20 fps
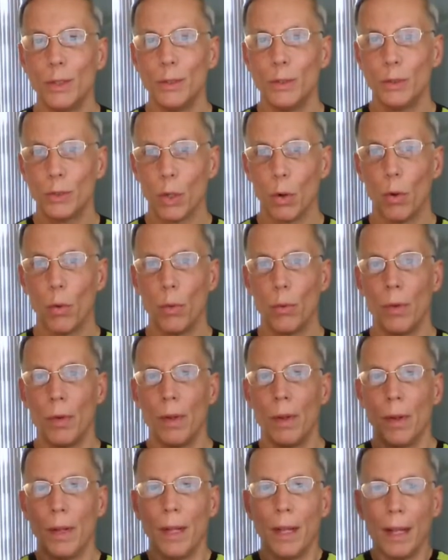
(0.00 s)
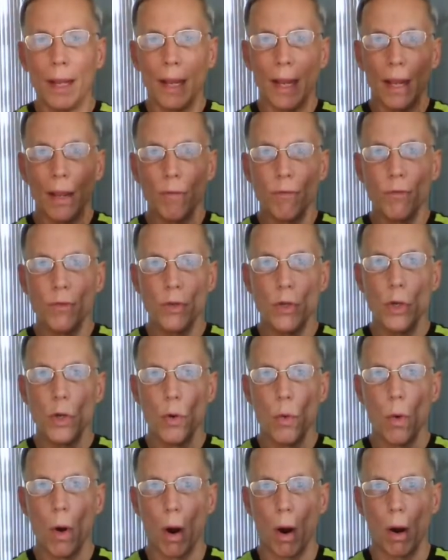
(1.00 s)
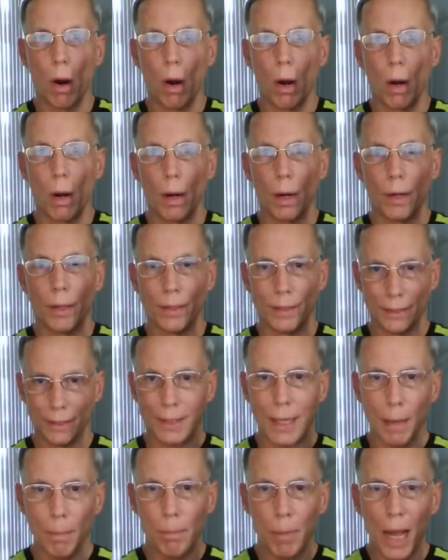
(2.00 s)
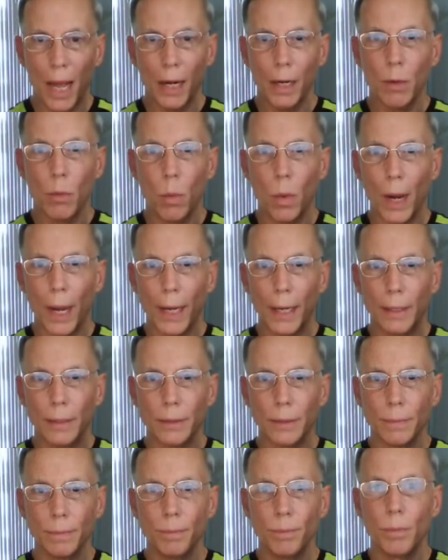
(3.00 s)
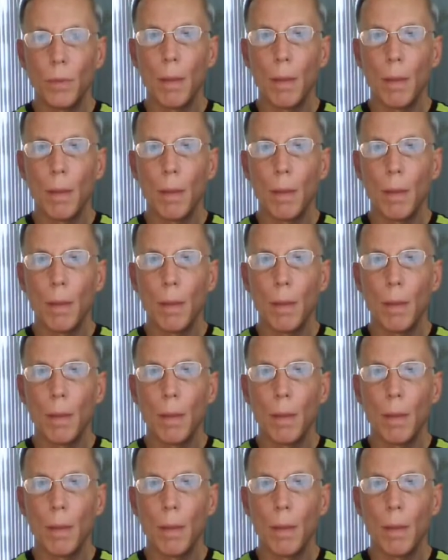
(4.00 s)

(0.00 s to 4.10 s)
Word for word: So if you are the same body weight,